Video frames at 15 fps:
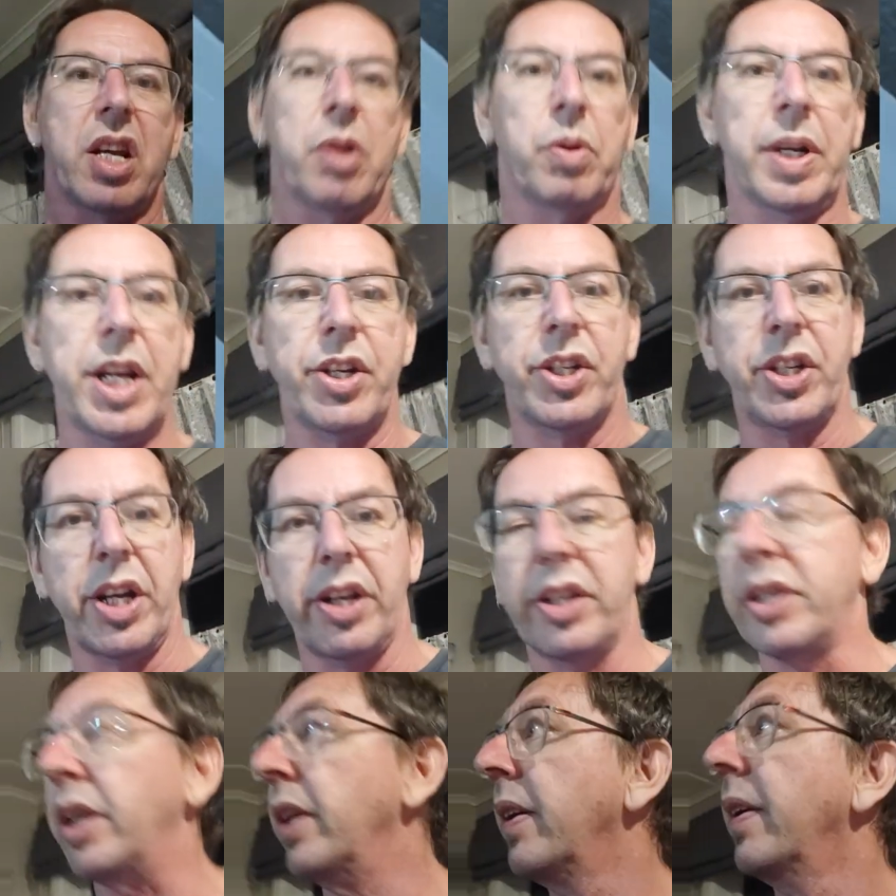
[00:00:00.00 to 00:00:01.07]
all that
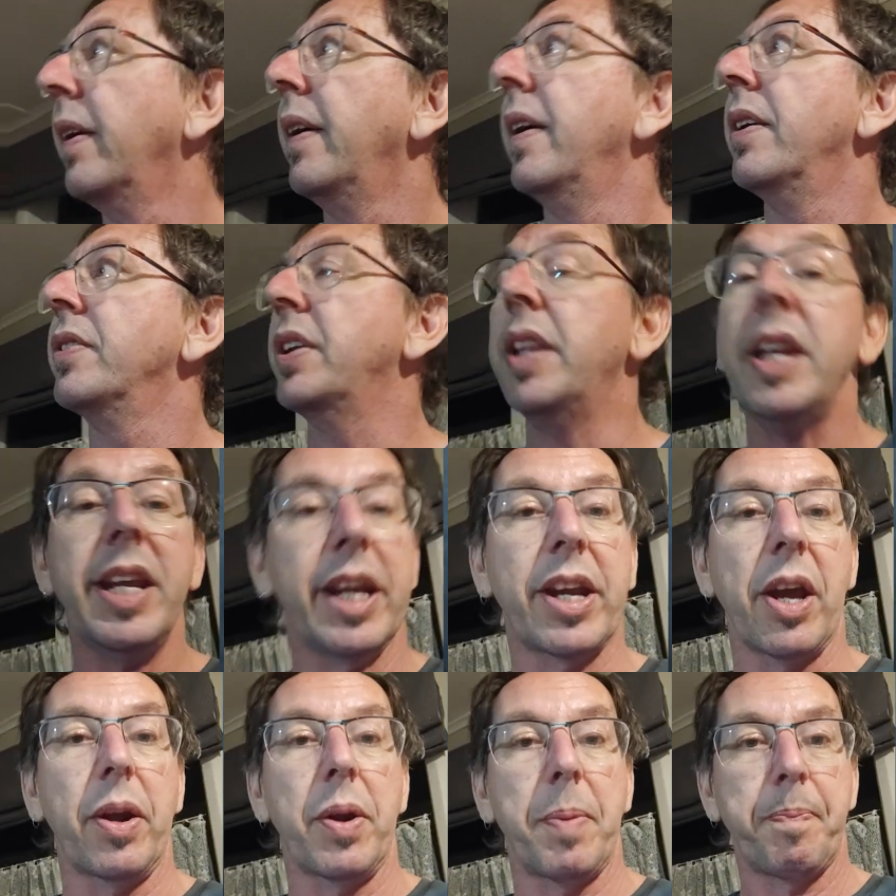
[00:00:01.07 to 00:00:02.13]
shit. So there you
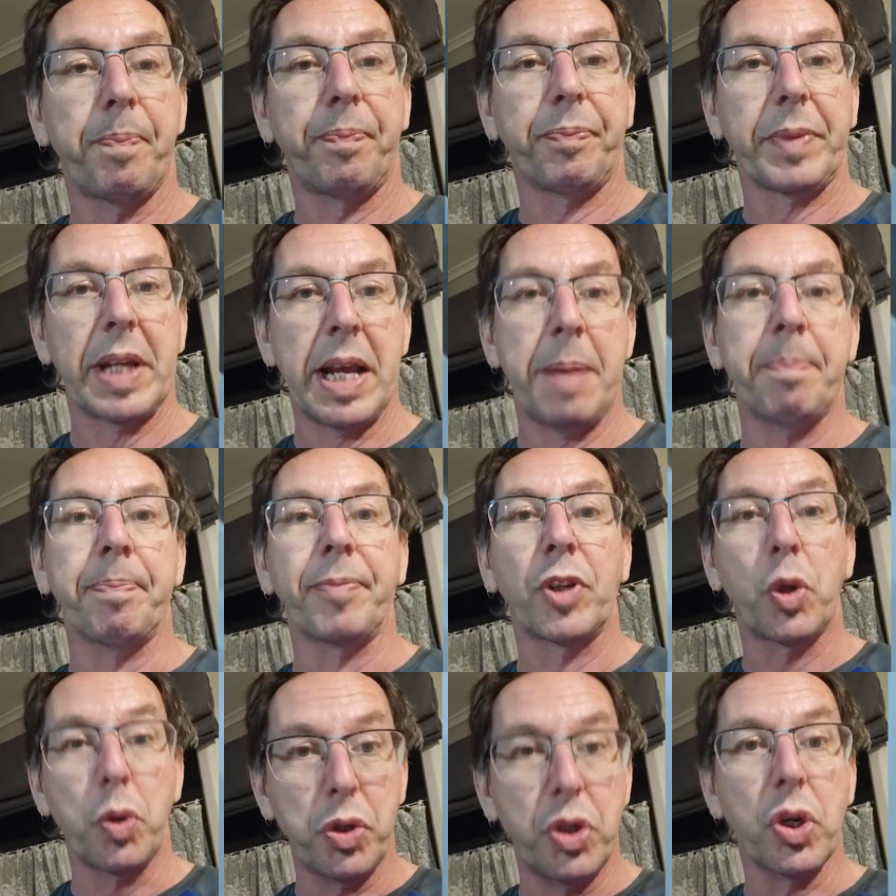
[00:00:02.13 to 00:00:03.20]
go.
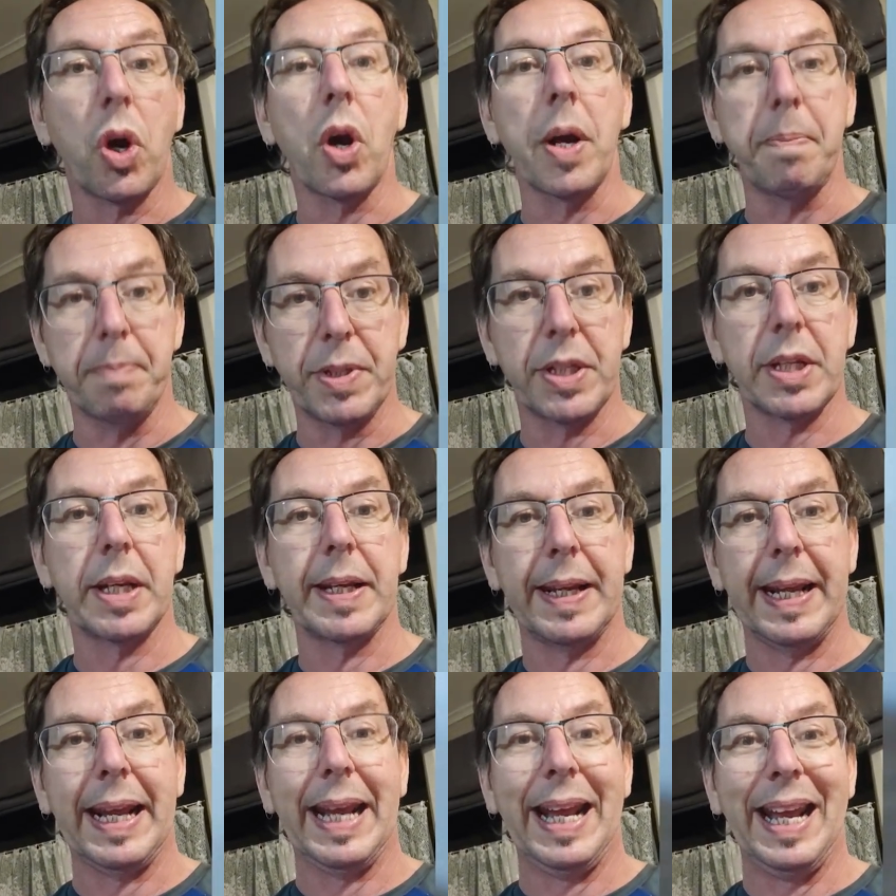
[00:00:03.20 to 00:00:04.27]
Good times.
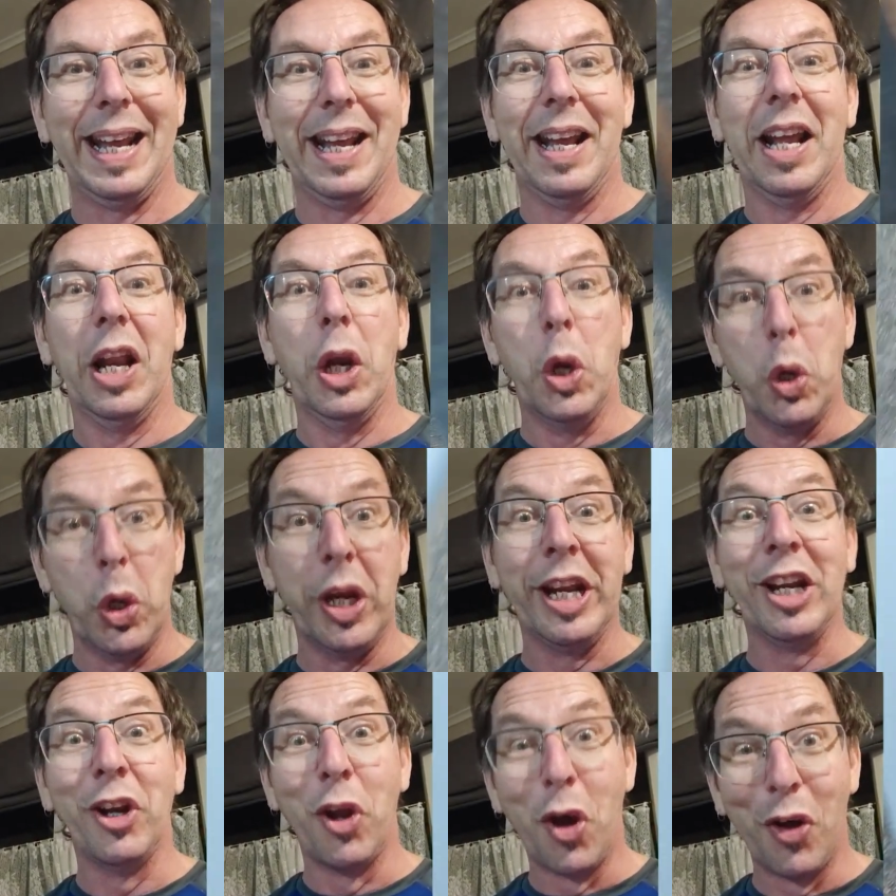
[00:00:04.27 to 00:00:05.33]

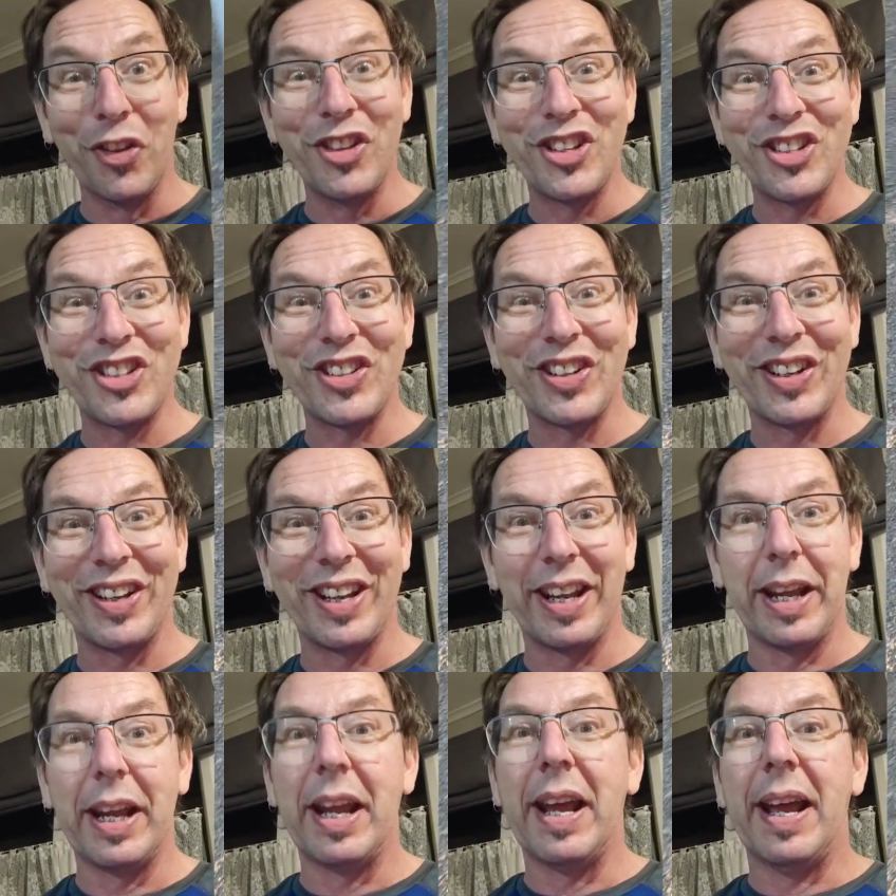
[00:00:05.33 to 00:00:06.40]
Learning lots.
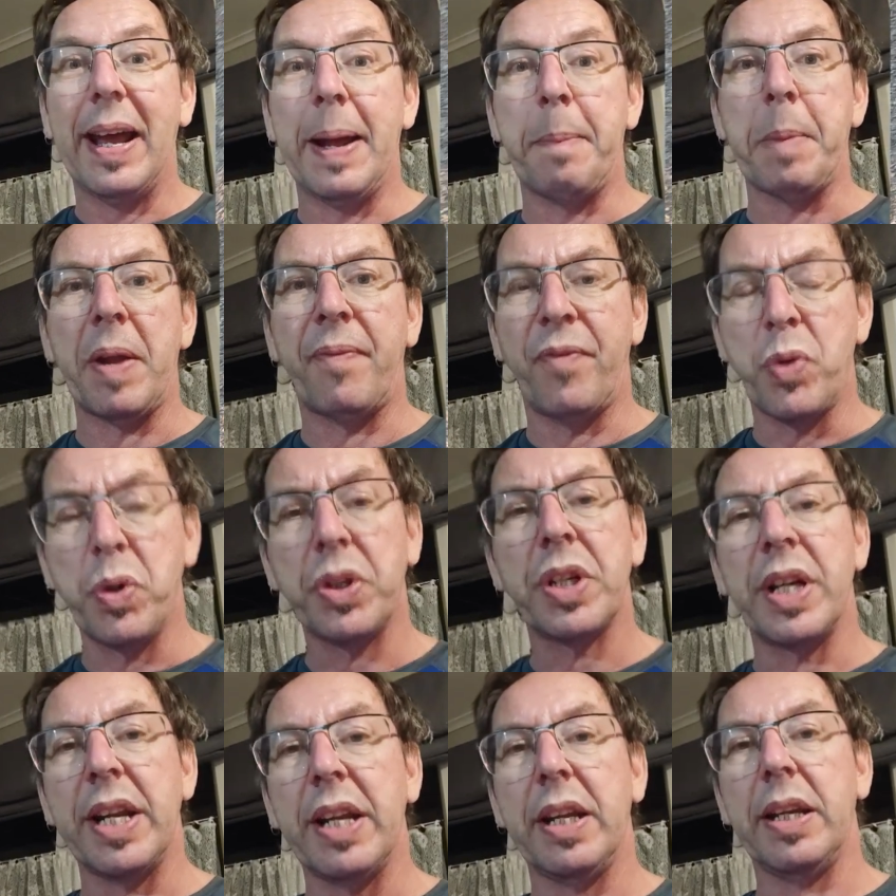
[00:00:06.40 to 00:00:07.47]

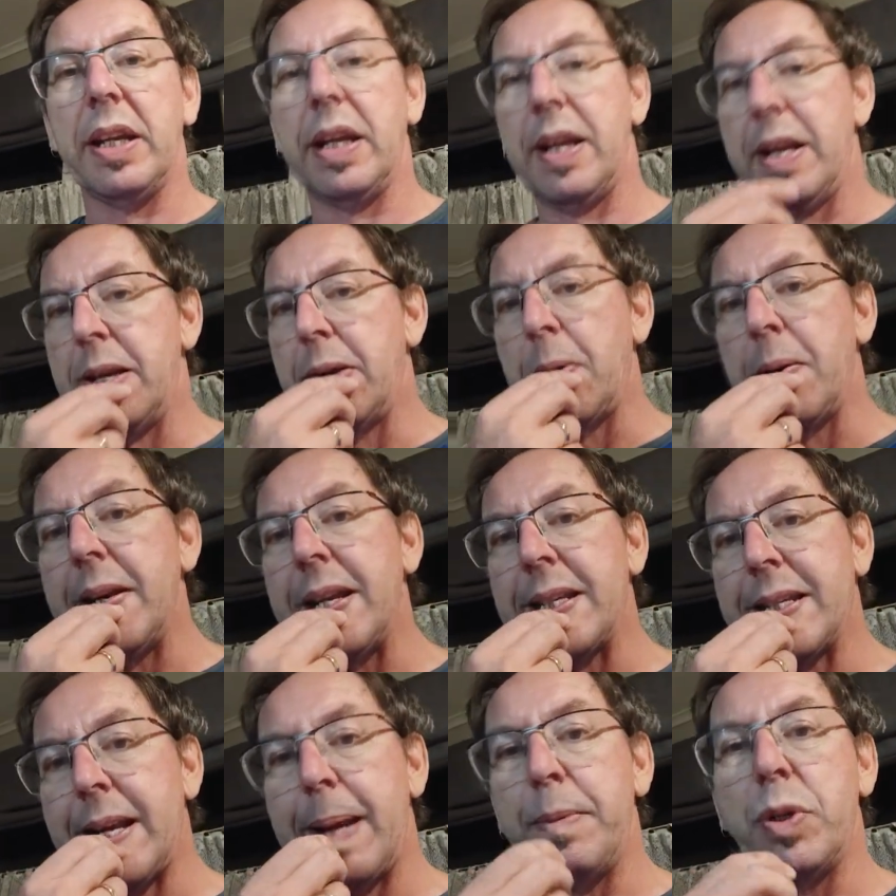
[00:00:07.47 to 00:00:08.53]
Unfortunately, doing the
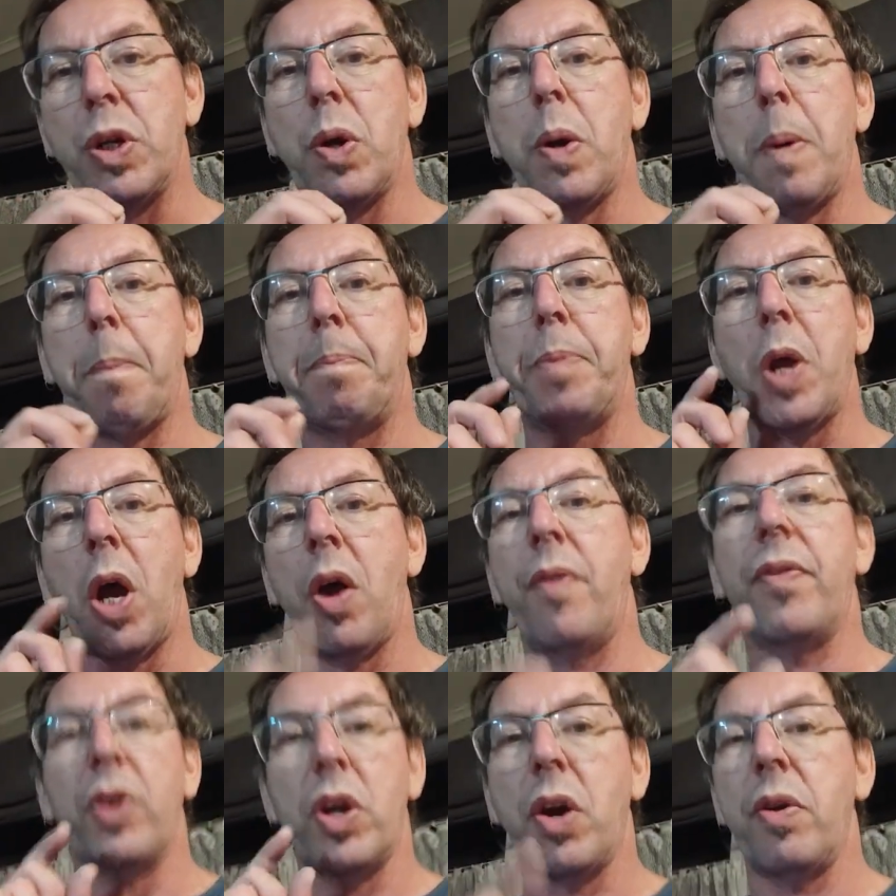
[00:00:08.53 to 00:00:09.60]
same job
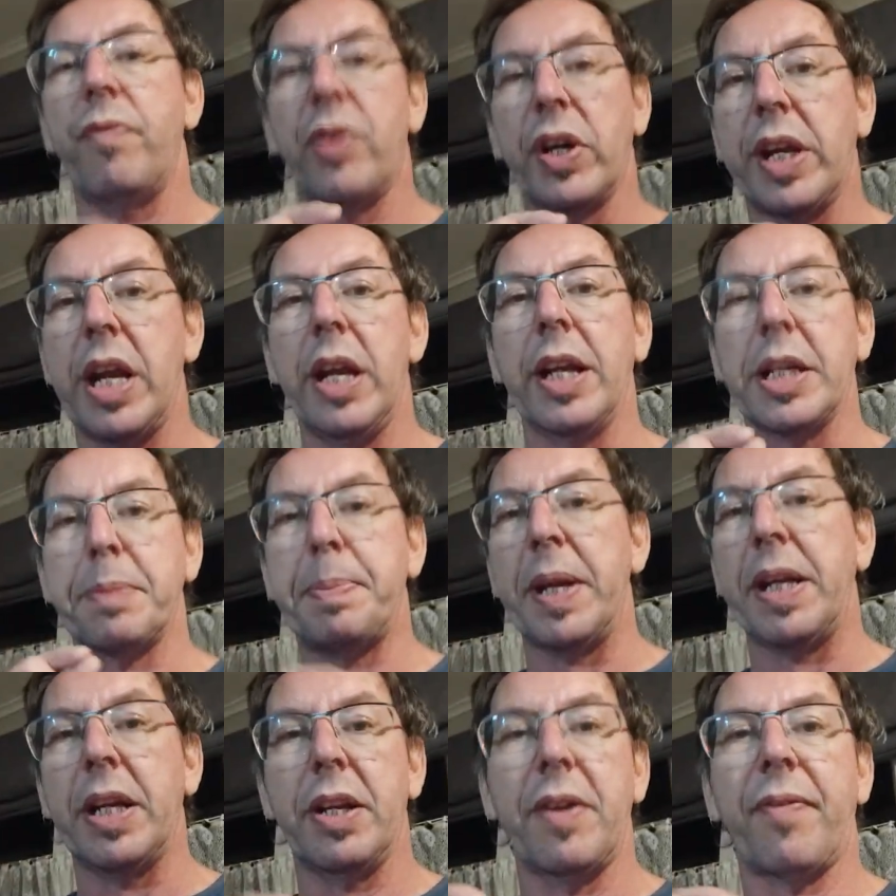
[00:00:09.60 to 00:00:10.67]
over and over again,
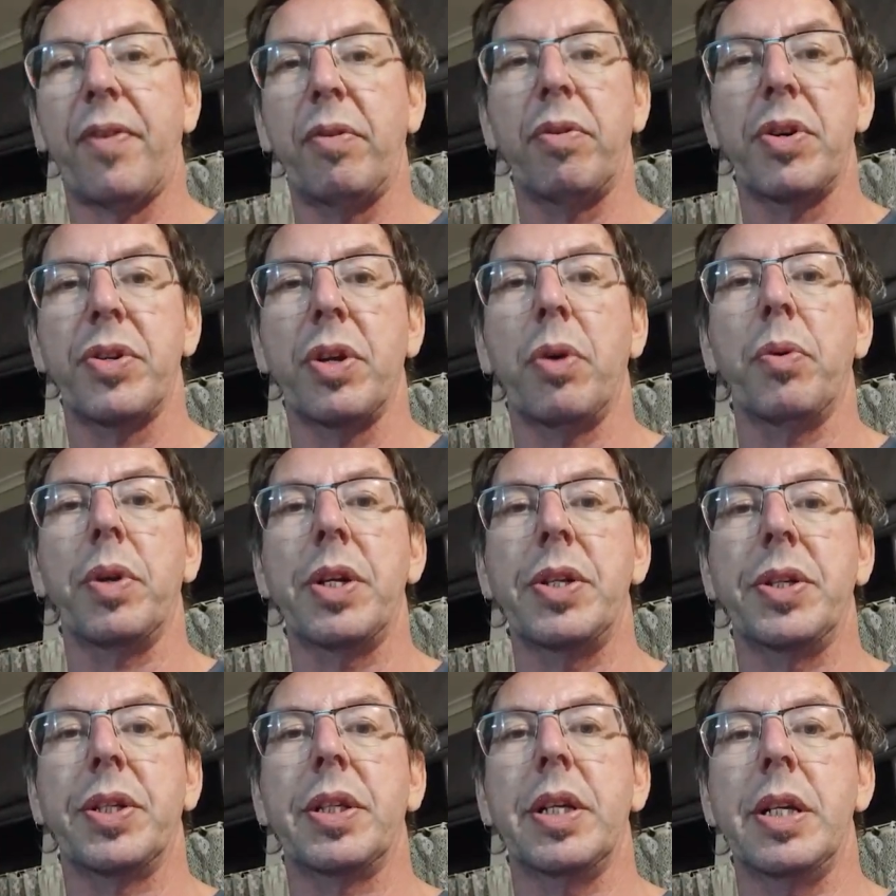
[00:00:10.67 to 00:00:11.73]
expecting a different result,
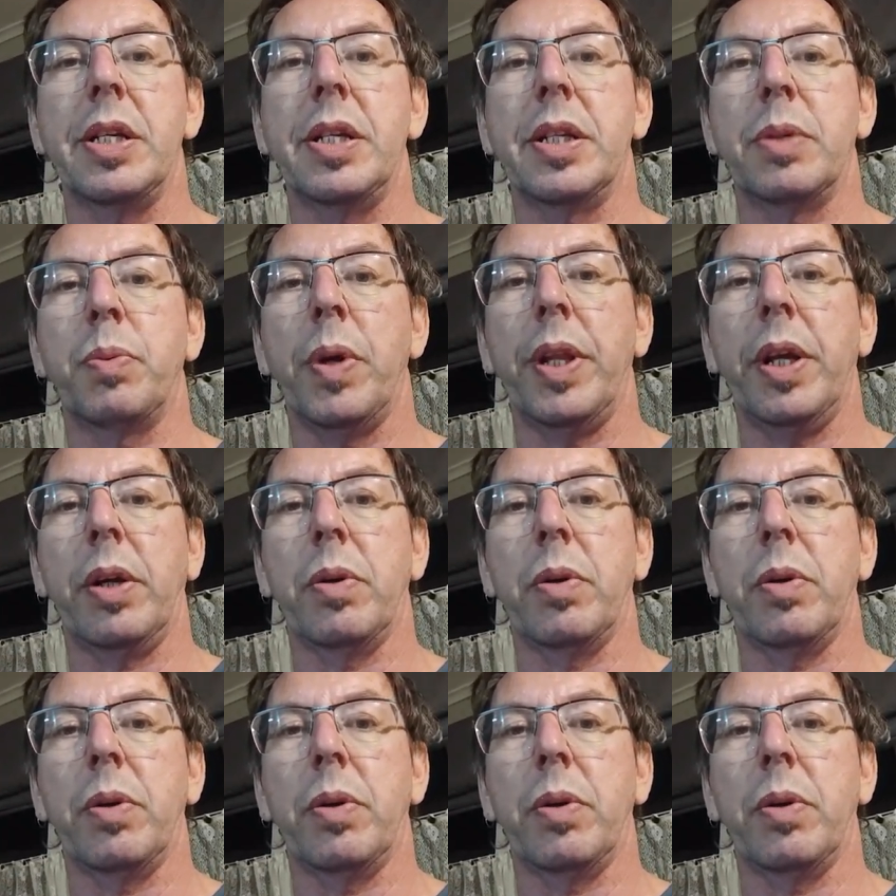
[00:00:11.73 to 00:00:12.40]
is what they